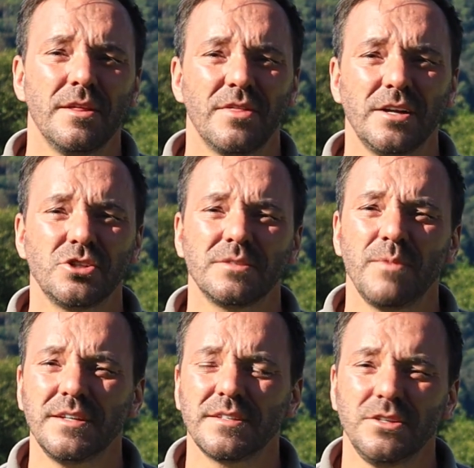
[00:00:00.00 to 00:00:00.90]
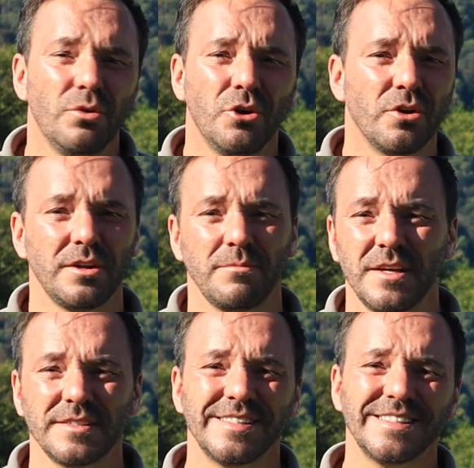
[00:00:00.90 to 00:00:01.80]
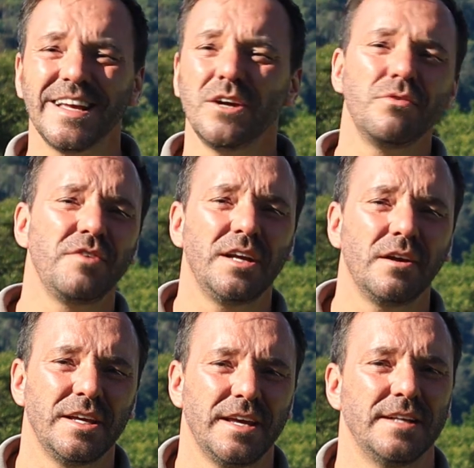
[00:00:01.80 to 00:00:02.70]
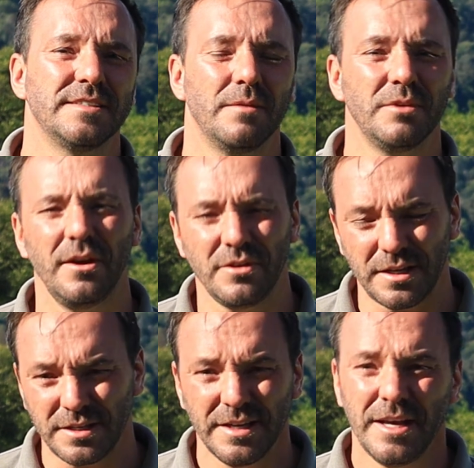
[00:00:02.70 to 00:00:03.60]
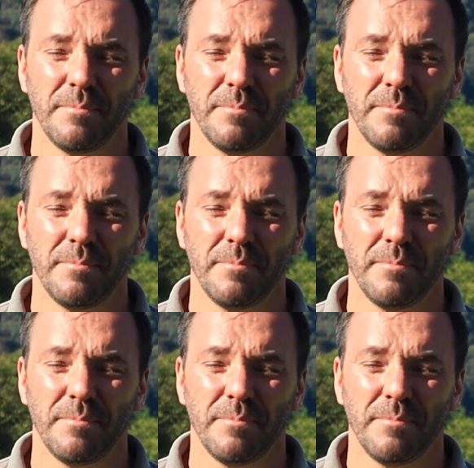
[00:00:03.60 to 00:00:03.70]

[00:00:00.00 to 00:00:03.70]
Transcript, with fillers: That just means that you're not going to miss a single video that gets uploaded.